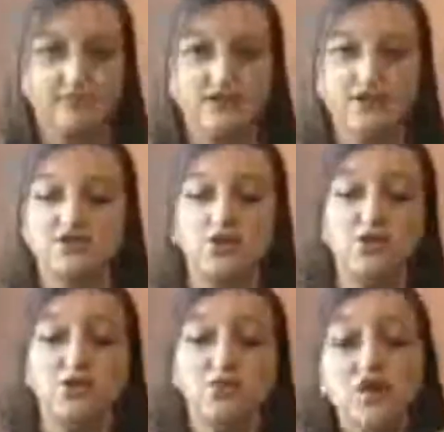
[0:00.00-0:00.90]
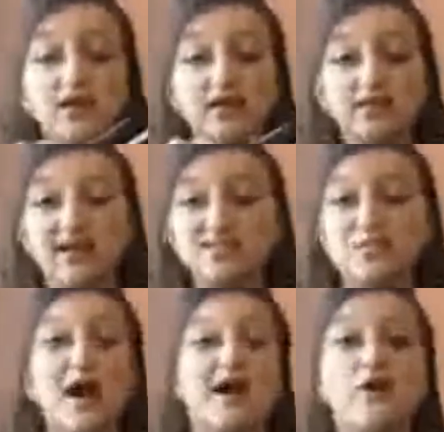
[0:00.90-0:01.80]
So that's
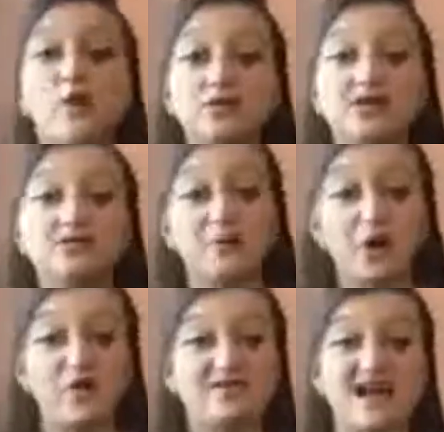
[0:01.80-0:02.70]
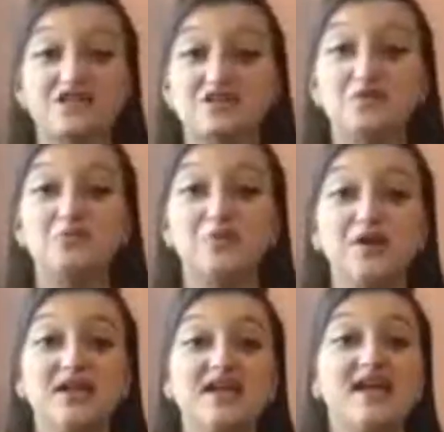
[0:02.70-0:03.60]
why holding the bow is actually
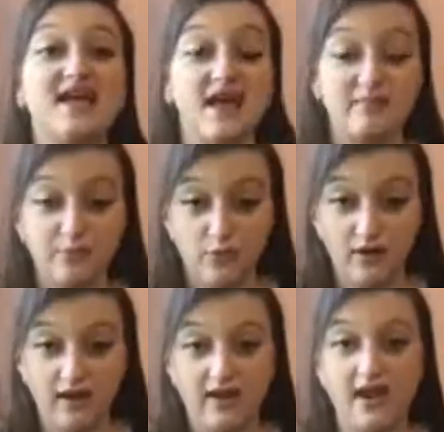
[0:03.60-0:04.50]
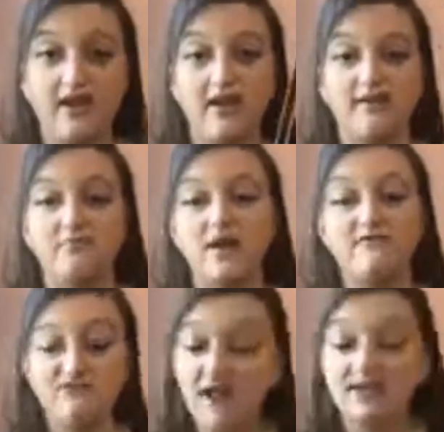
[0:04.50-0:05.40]
really important, and it
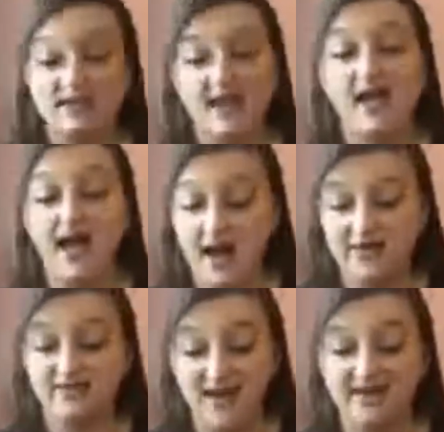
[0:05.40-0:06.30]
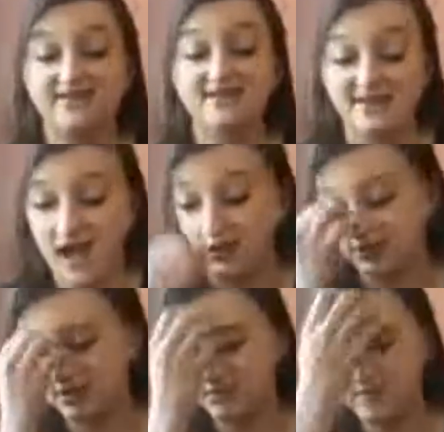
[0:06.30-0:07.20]
affects how the violin
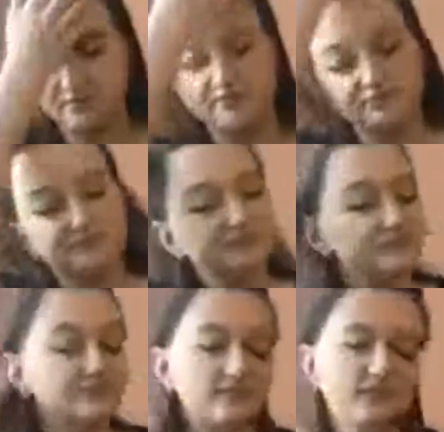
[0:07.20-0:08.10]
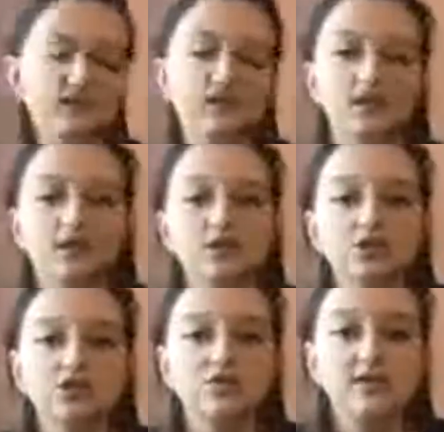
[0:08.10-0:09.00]
sounds.
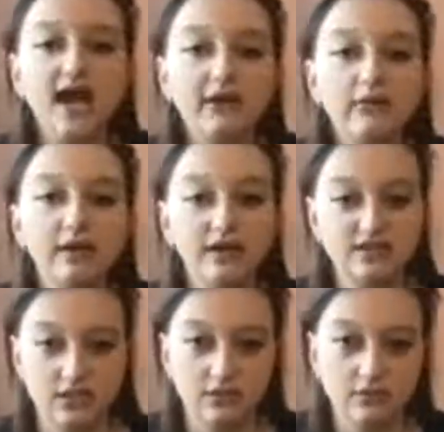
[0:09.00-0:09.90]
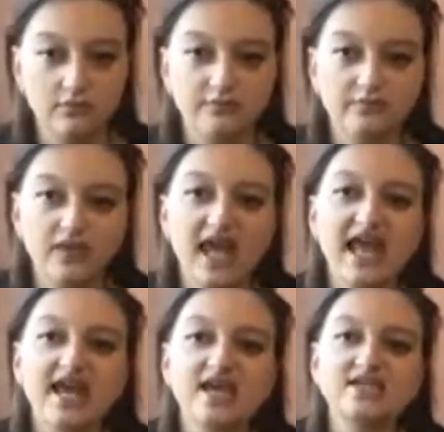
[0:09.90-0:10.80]
So now what we're going to do
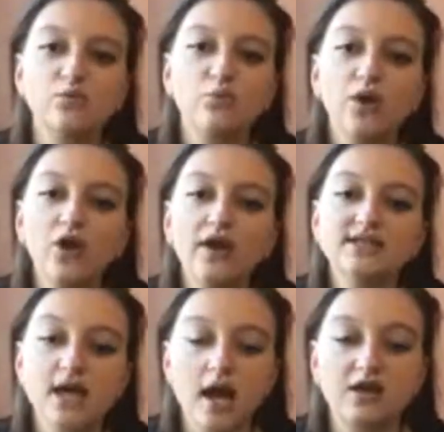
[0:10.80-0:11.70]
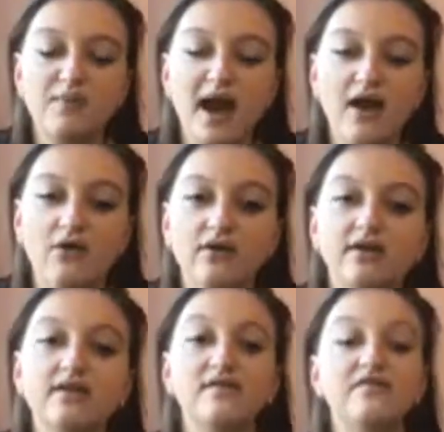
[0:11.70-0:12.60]
is we're going to talk about
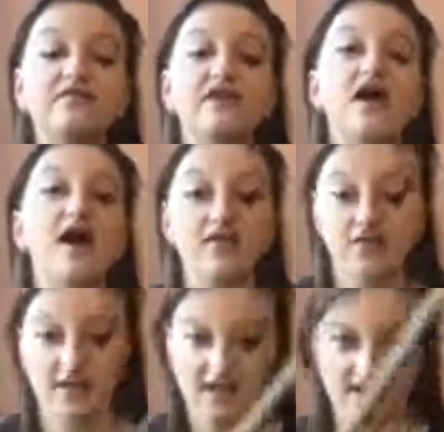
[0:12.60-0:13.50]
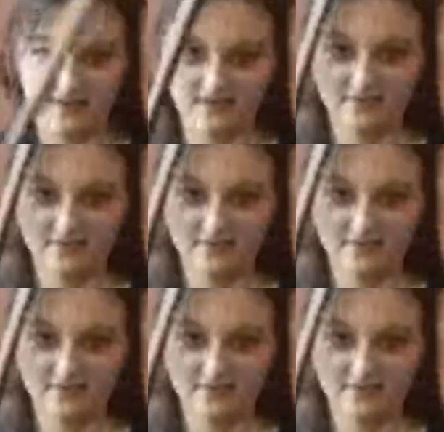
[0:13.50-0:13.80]
the other hand,